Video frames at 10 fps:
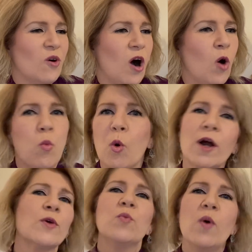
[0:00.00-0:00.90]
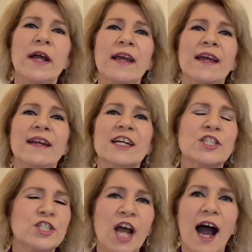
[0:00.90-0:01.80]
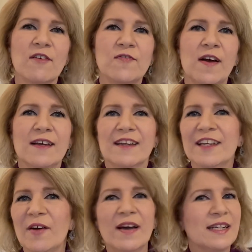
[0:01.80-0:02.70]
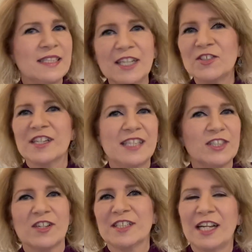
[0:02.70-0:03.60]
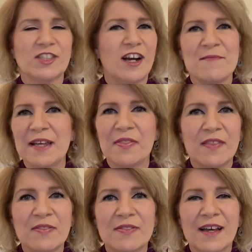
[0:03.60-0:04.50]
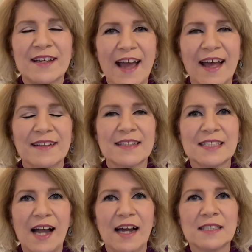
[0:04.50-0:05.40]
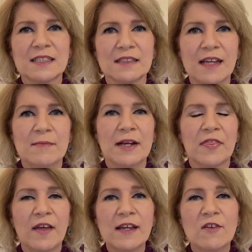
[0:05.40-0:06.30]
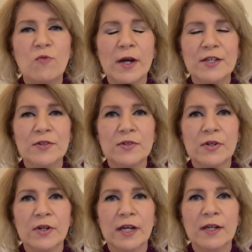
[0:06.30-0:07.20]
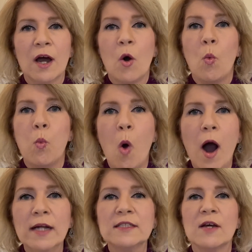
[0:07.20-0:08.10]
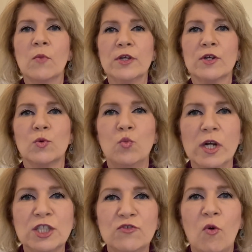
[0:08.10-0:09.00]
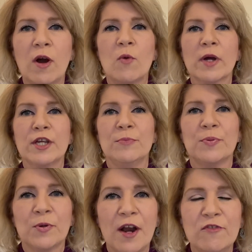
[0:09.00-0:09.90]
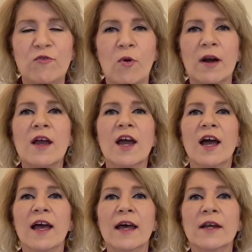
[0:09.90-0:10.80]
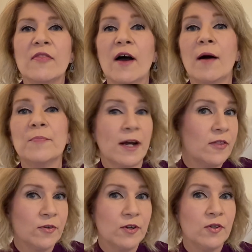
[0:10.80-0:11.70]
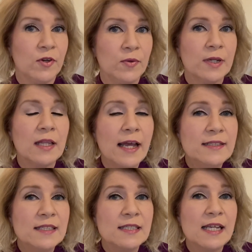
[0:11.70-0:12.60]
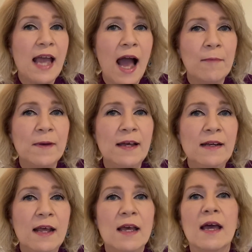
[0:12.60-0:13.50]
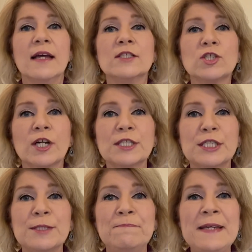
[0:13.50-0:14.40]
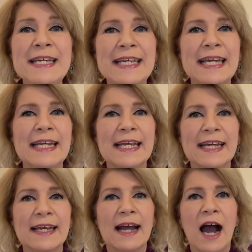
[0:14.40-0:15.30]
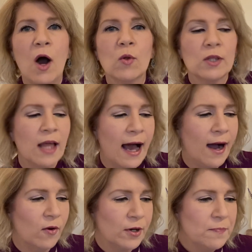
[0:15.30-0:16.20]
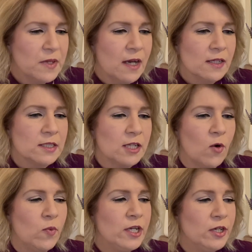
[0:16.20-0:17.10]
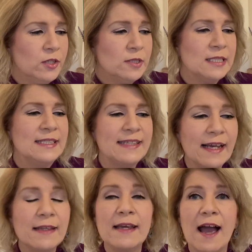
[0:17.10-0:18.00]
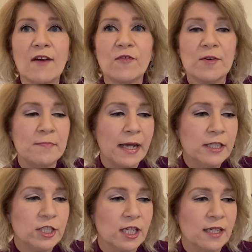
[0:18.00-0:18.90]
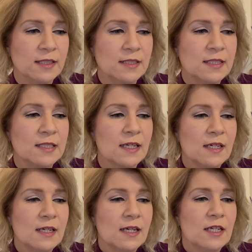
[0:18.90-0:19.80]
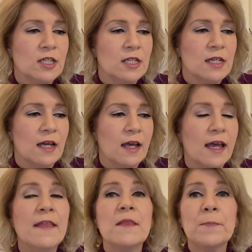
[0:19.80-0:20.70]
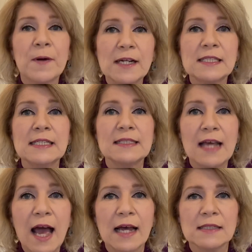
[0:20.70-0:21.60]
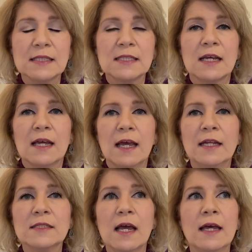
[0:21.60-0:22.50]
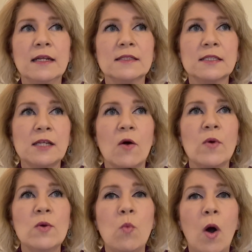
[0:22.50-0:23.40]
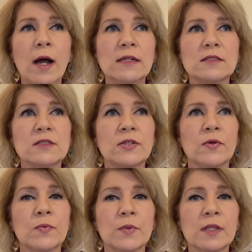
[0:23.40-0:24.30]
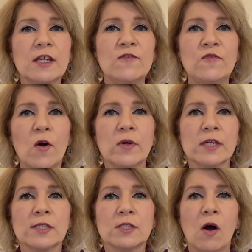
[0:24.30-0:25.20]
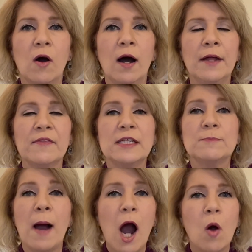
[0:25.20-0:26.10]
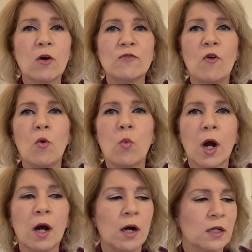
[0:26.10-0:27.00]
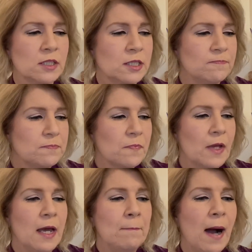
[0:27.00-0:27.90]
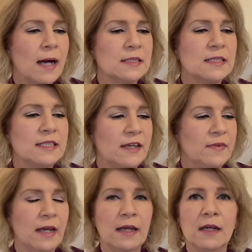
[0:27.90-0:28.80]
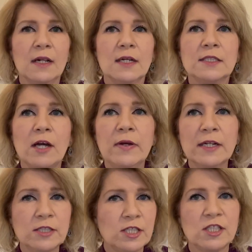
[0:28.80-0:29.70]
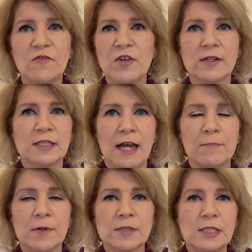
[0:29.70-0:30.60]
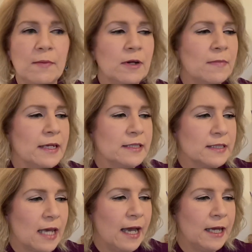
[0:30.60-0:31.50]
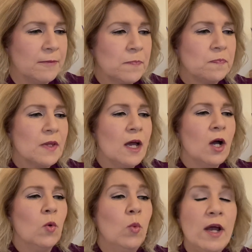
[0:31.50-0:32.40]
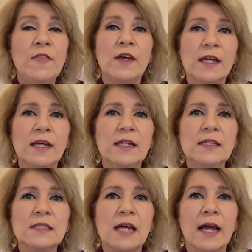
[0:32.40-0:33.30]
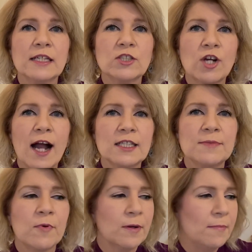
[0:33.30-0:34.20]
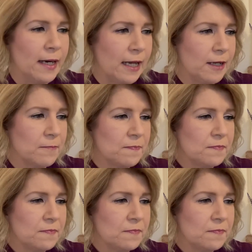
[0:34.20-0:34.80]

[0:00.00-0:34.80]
award-winning chef, et cetera, et cetera, et cetera. I mean, again, the sky's the limit. Think of what you could want and what you could wish for and what you could pray for and the breakthrough you would like to see happen, and start speaking it out loud. So we use daily affirmations in the present tense. And so we want to really focus on these powerful words and positivity. So here's just a few examples. Someone might say, with ease, I attract more money.